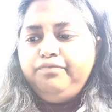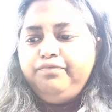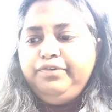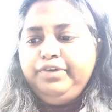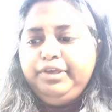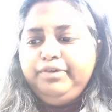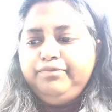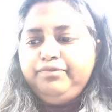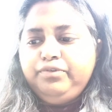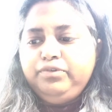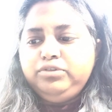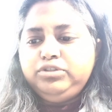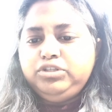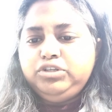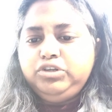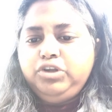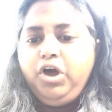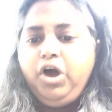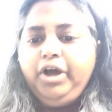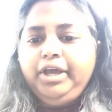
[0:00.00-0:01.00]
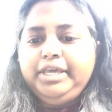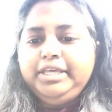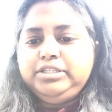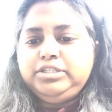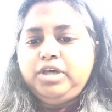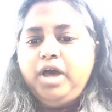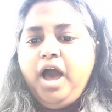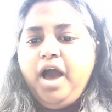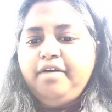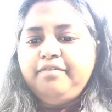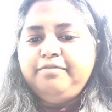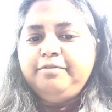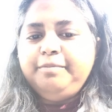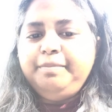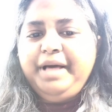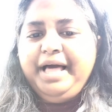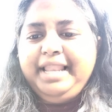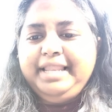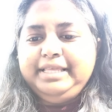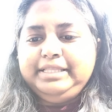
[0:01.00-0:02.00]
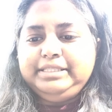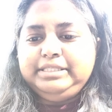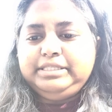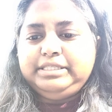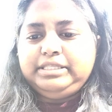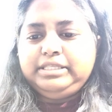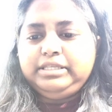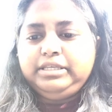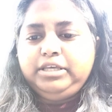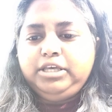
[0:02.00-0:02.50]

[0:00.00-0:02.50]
we would knock it off balance.